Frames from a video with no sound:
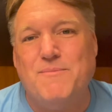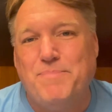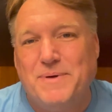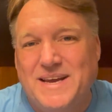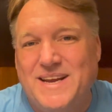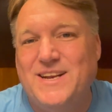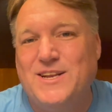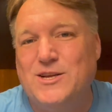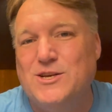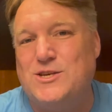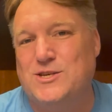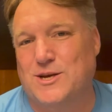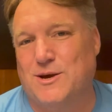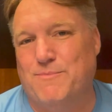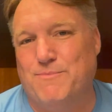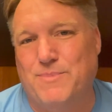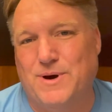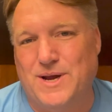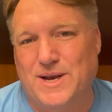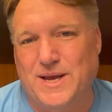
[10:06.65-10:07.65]
into
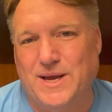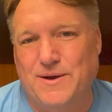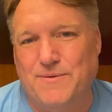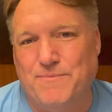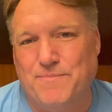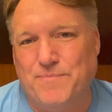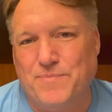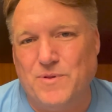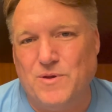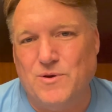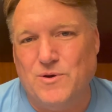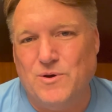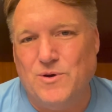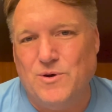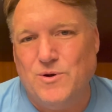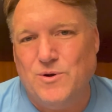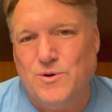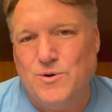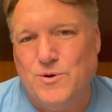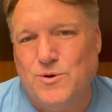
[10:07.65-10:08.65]
somebody
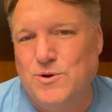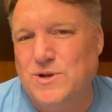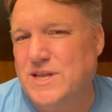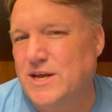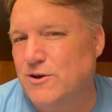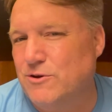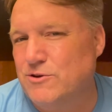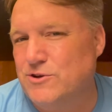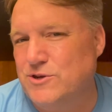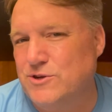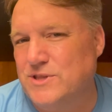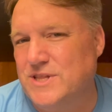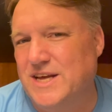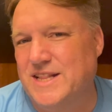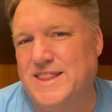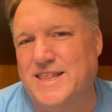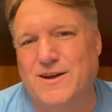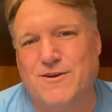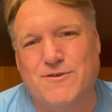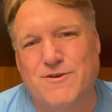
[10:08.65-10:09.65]
who tells you
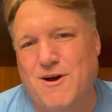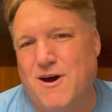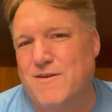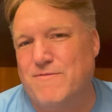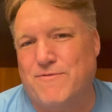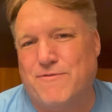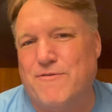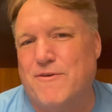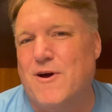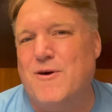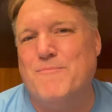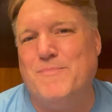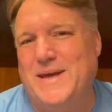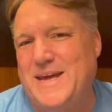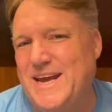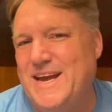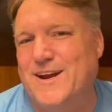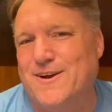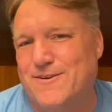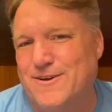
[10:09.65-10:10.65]
that they're not from
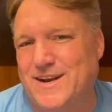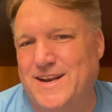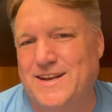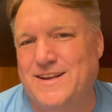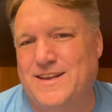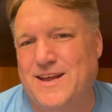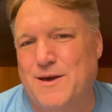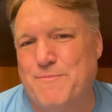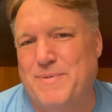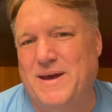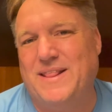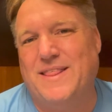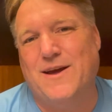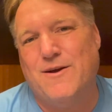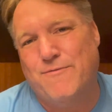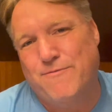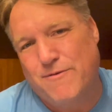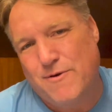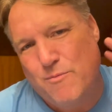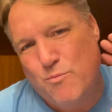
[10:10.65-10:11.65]
here in Entebbe,
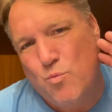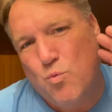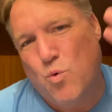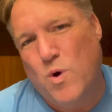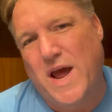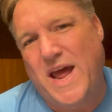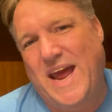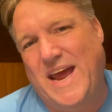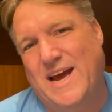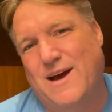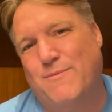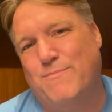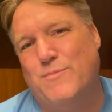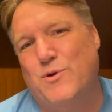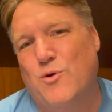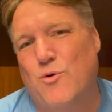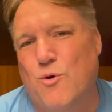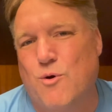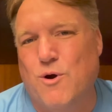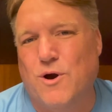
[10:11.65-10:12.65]
they're from way up
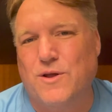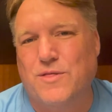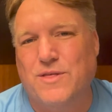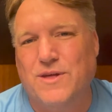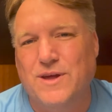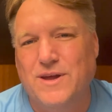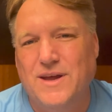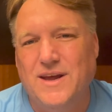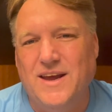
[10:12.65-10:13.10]
north,